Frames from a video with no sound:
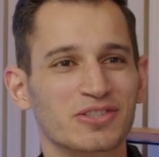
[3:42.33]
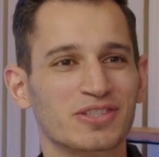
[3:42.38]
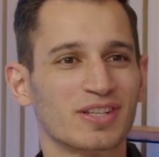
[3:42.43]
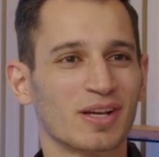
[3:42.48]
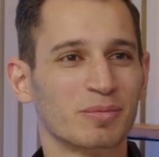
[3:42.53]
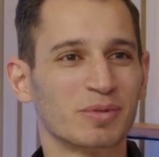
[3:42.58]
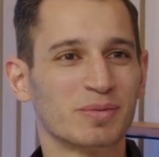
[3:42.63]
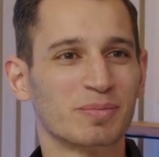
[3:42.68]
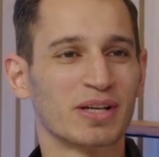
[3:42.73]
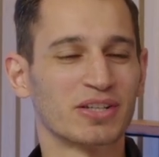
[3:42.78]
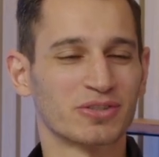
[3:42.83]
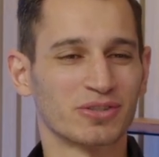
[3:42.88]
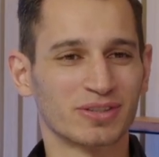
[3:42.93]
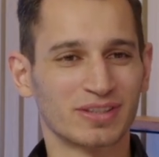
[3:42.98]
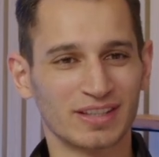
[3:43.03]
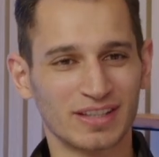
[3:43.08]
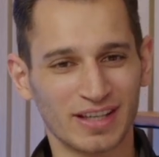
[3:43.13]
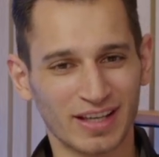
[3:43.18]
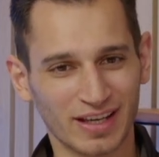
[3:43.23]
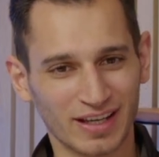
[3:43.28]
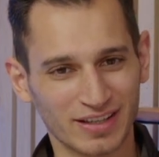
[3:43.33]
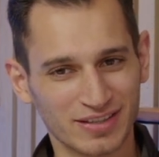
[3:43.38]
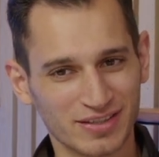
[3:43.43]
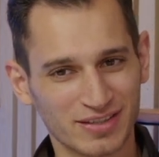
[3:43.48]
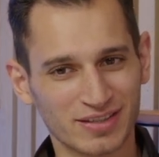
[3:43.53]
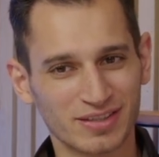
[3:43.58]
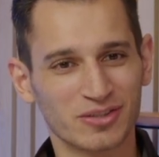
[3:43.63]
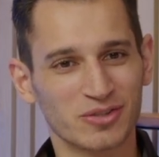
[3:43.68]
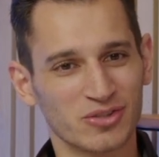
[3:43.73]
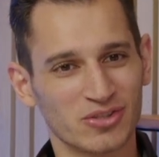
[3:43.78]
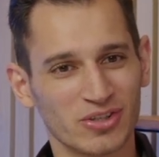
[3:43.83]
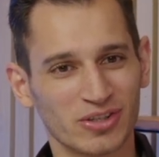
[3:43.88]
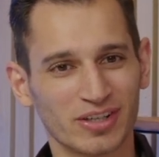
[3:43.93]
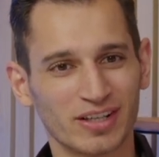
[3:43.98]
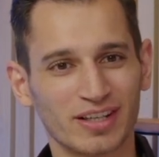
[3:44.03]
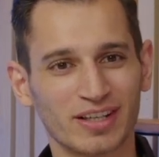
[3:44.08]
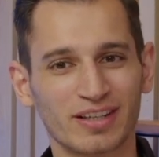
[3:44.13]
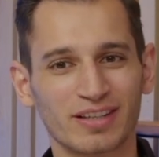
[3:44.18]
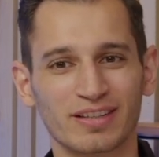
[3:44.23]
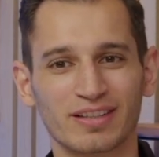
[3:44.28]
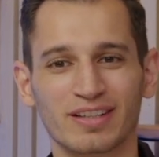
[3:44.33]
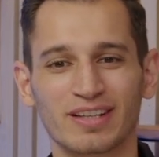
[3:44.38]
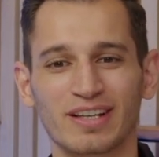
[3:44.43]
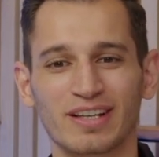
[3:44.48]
subspecialty has certain